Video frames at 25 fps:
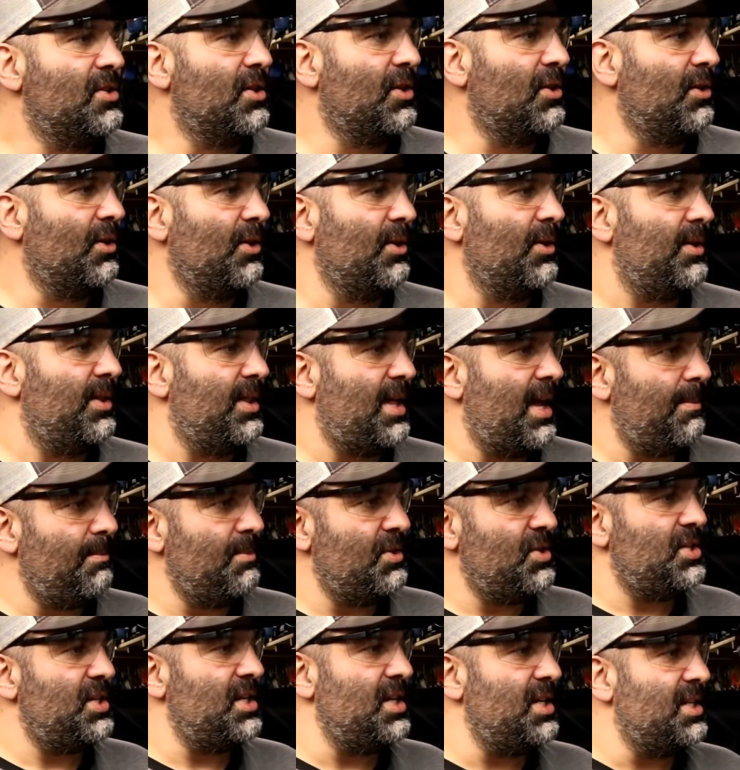to learn,
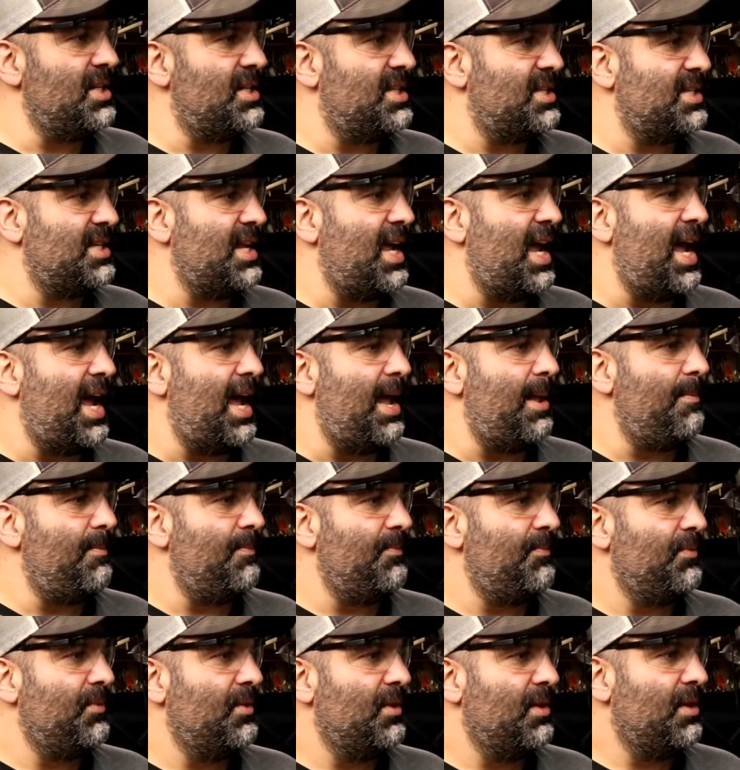that machine sat,
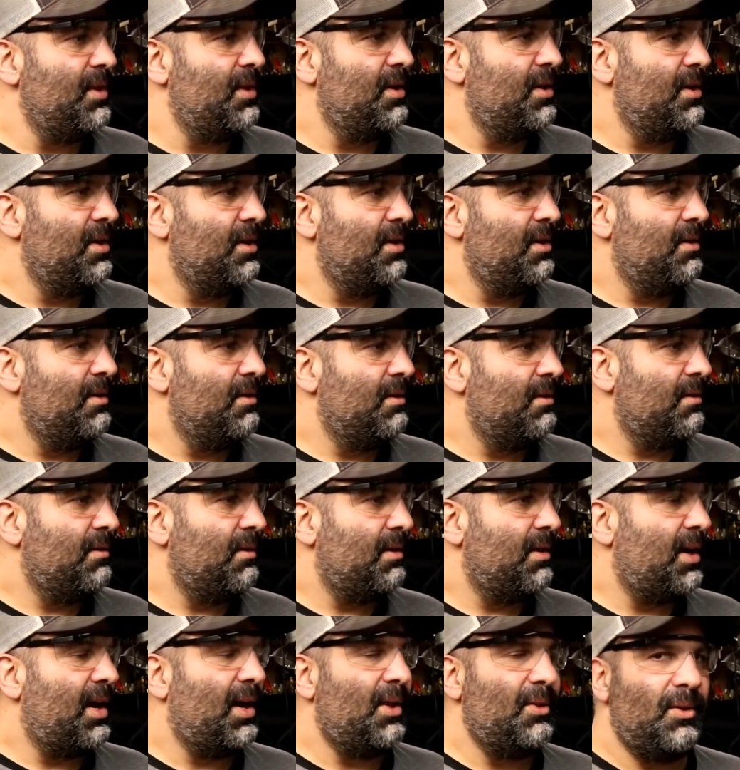
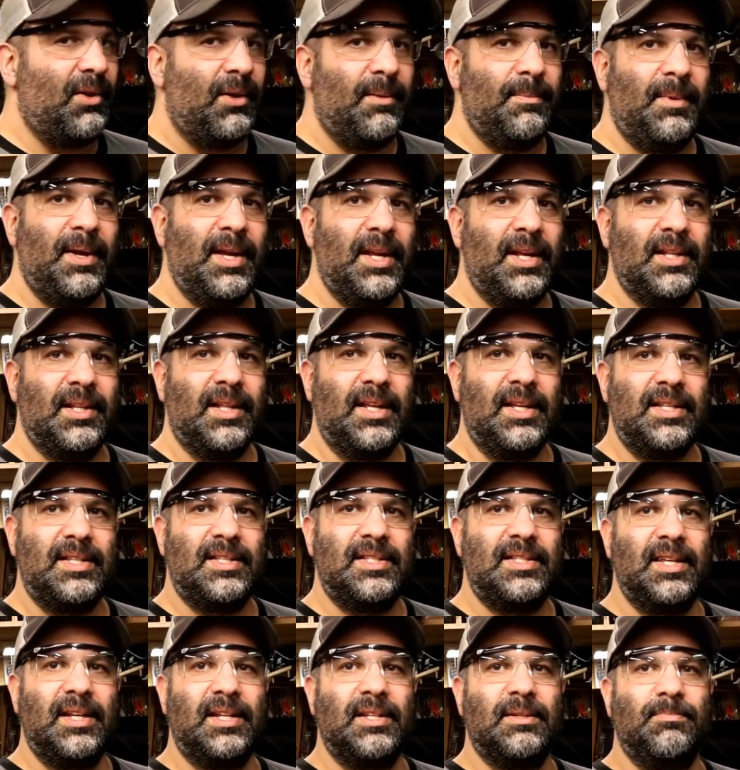how long, Mike? Like
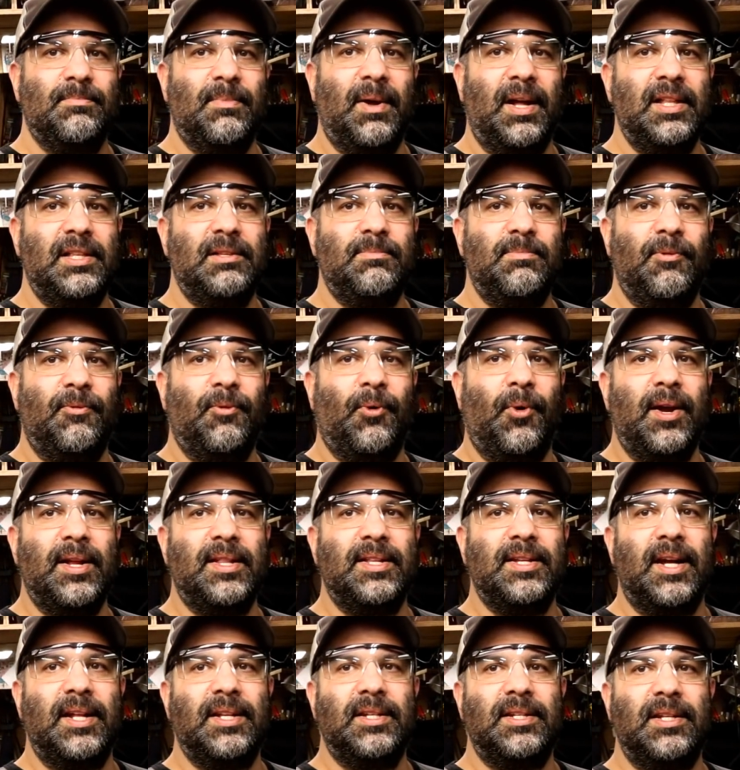6 months before
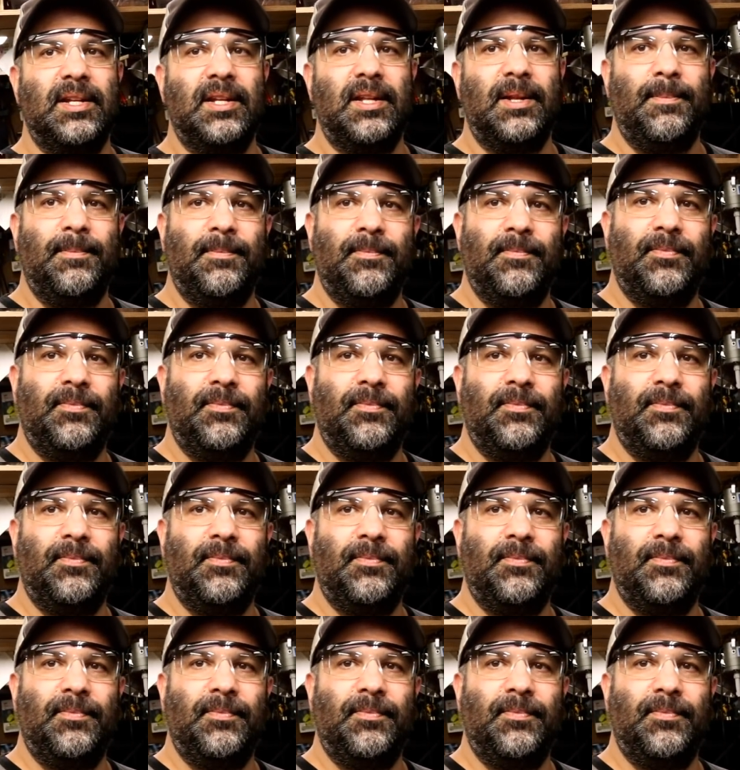I touched it.